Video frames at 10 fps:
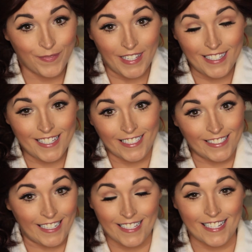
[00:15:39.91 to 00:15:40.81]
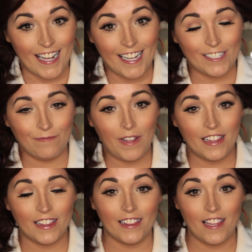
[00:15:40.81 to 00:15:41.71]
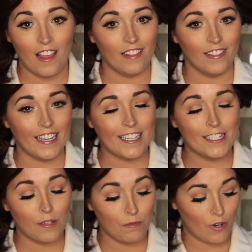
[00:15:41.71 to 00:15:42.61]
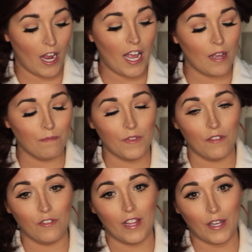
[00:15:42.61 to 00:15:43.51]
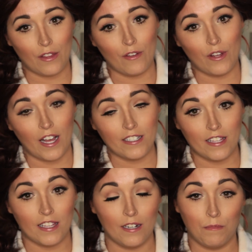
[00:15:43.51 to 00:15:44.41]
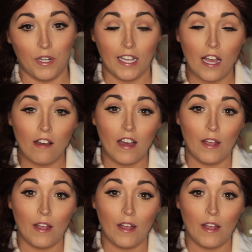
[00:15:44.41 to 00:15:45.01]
Until next time, like and subscribe if you like the content that I'm putting out.